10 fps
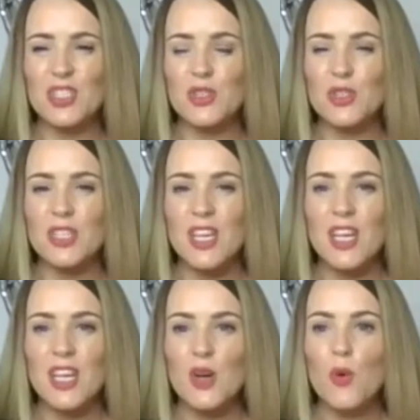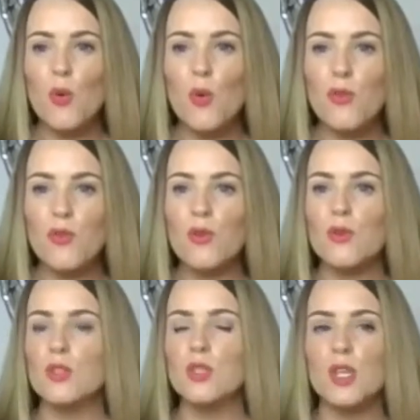just awful.
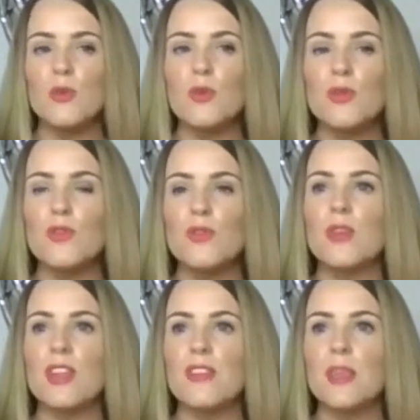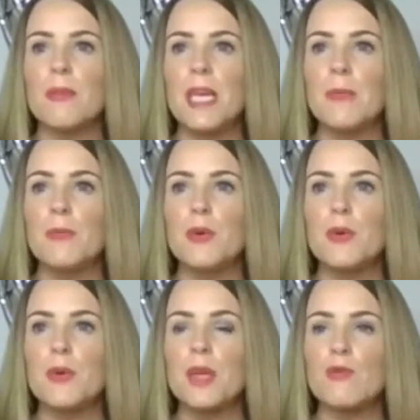It's so awful. And I think
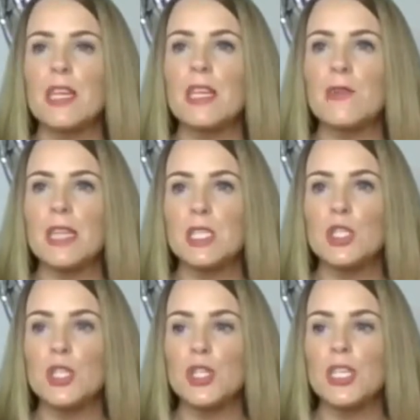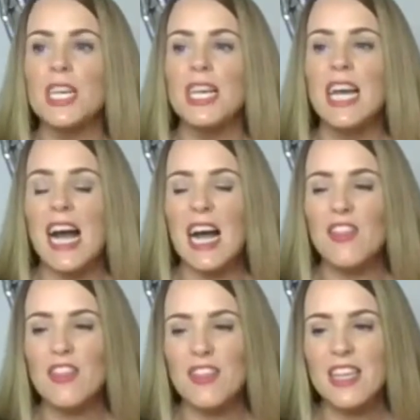people get really, really stuck.
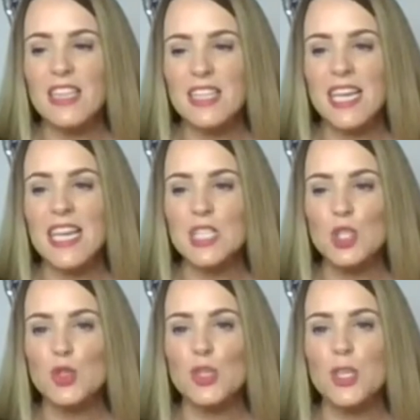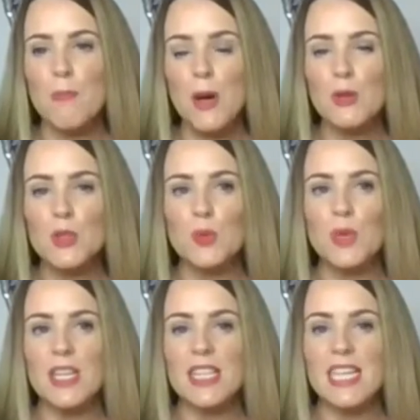And the thing that they get stuck the most
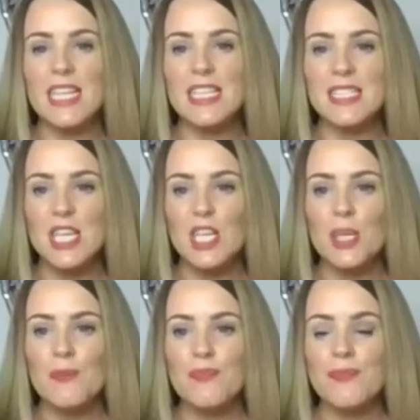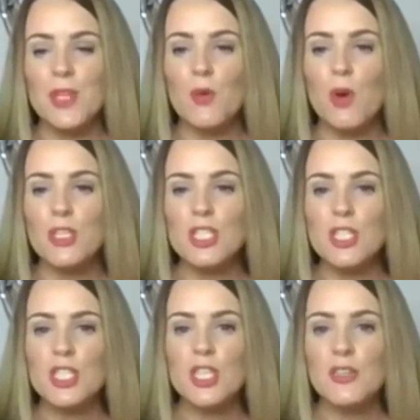with is
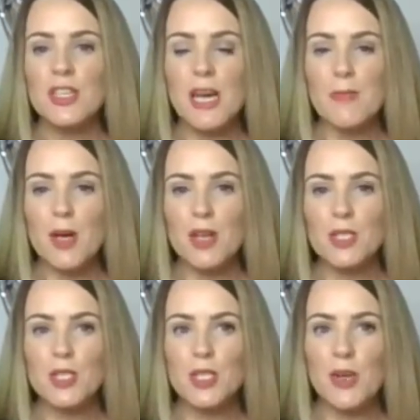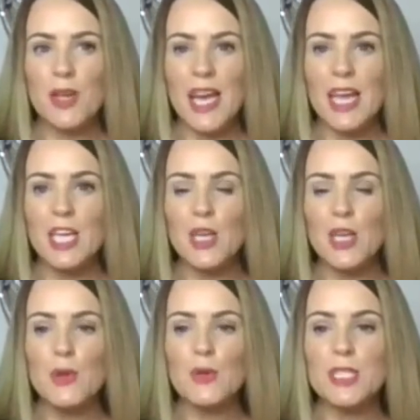wanting to know that that person's okay. You know,
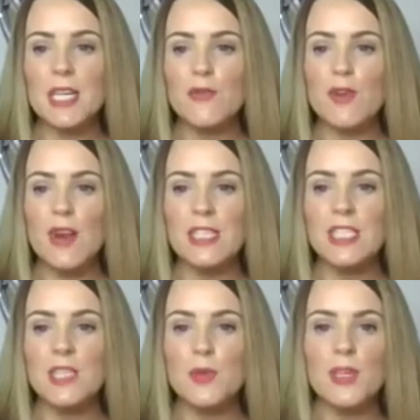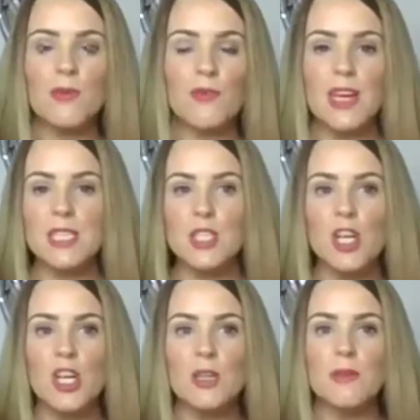we all take for granted that we can
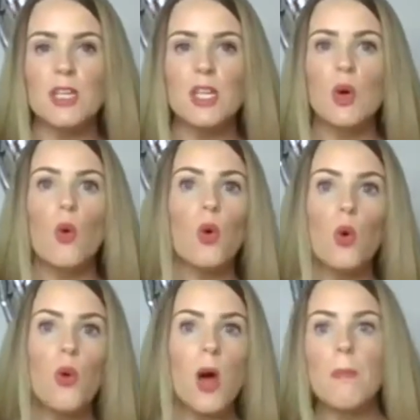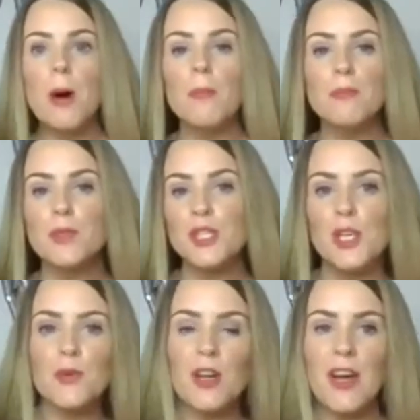FaceTime or call our mums, you
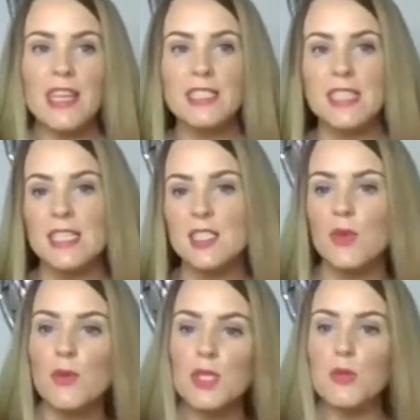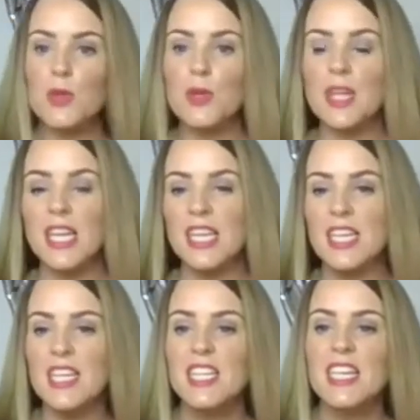know, with our headsets on whilst we're
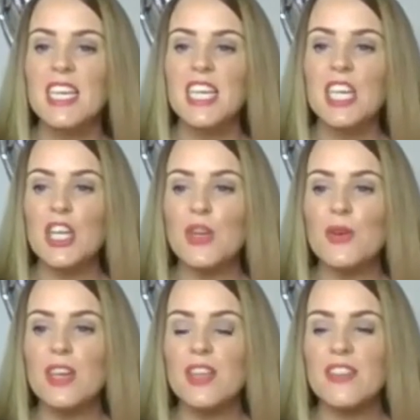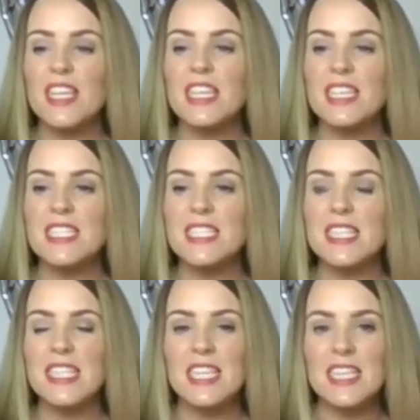cooking, and you know. And I think this is
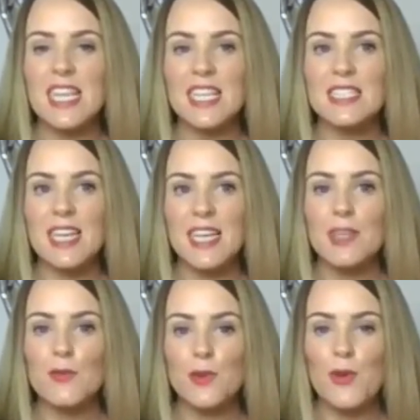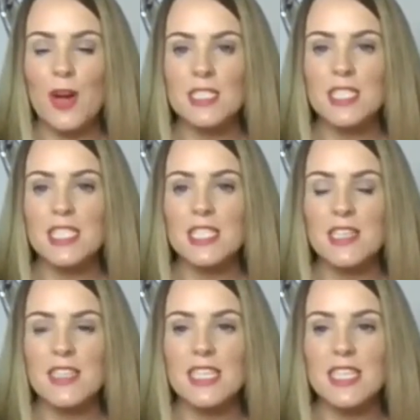the thing that's taken for granted,
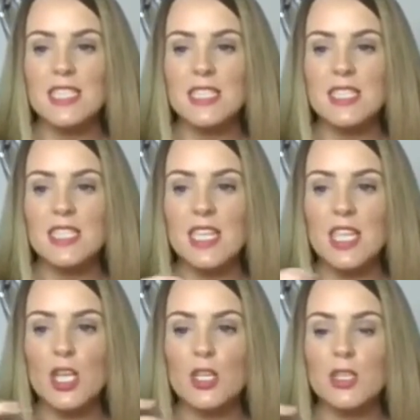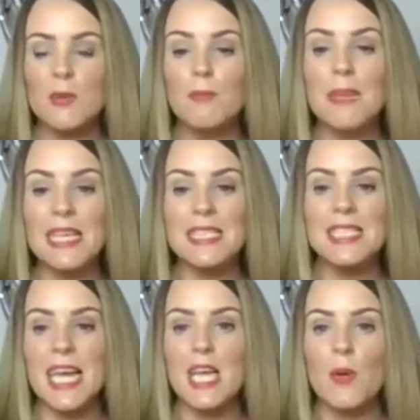and I think this is the
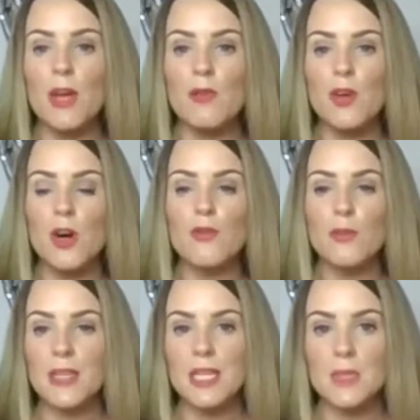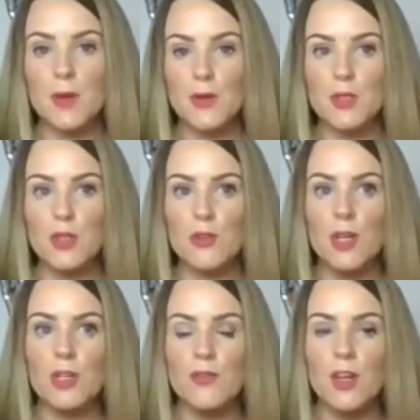biggest takeaway I've got from the experience of the
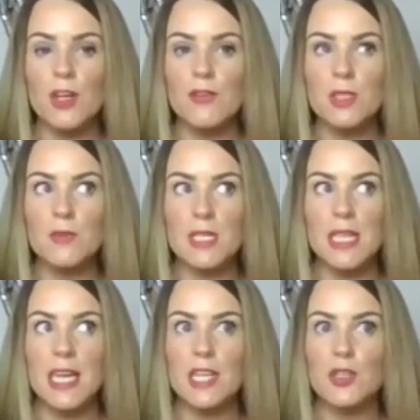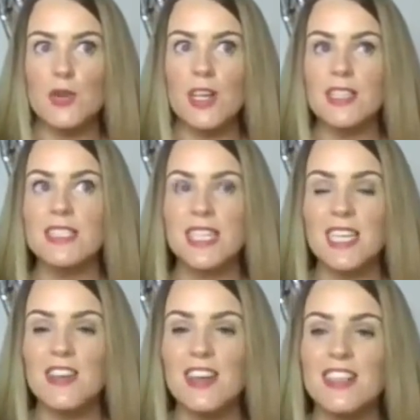coronavirus. I'm seeing angel lights,
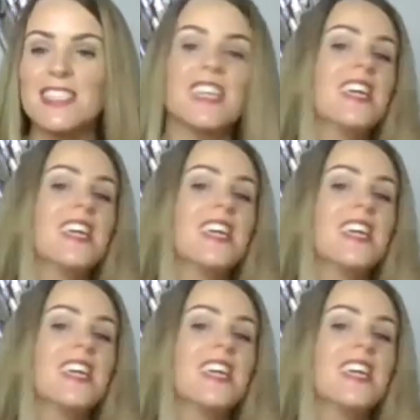thank you guys,